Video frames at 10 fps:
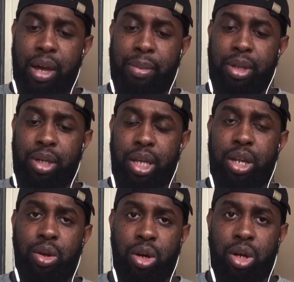
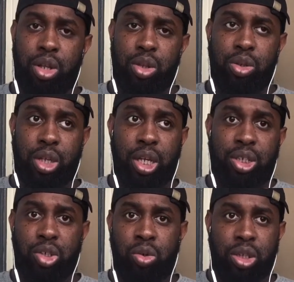
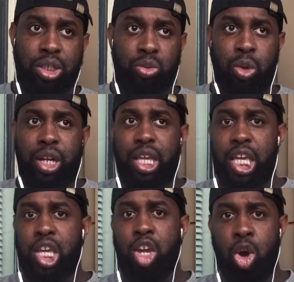where did
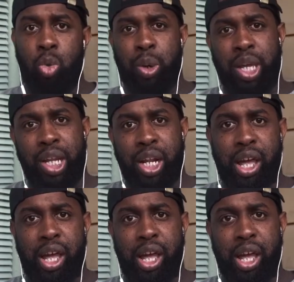he go when he